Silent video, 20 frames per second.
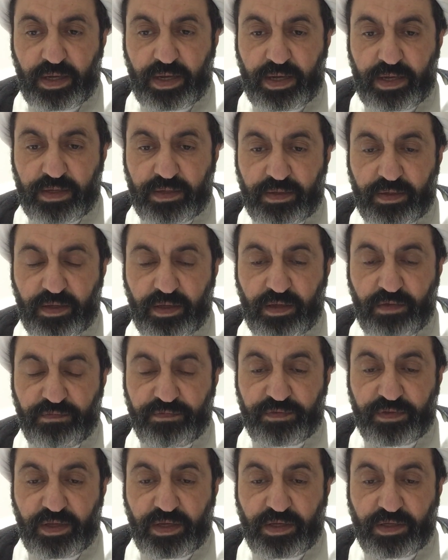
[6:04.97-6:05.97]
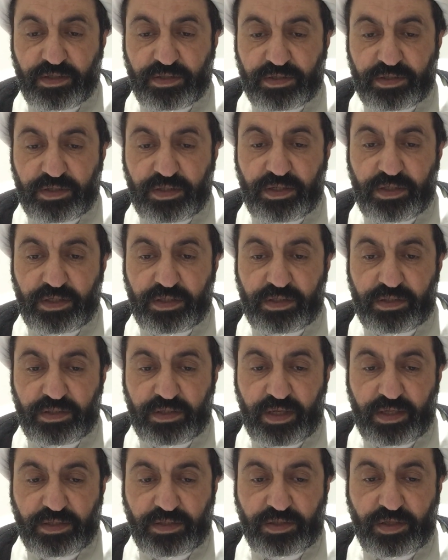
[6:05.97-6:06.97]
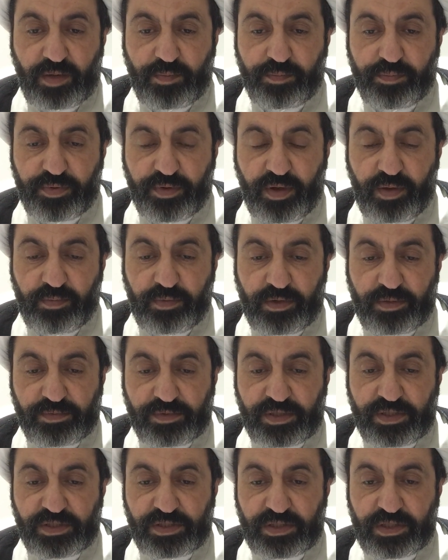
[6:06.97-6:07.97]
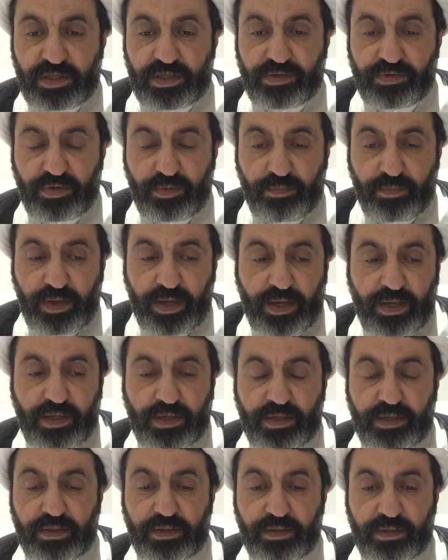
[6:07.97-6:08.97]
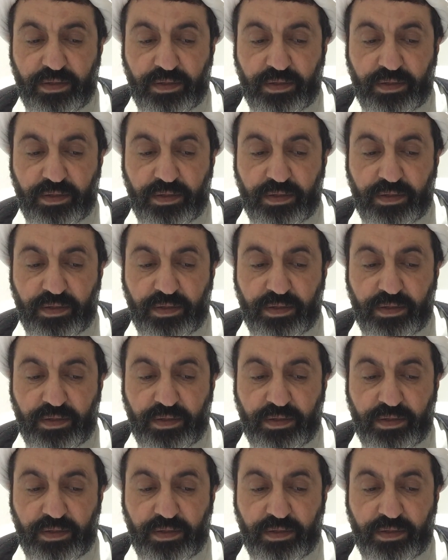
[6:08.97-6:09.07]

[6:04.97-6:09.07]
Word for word: And if they see that some problems still remain,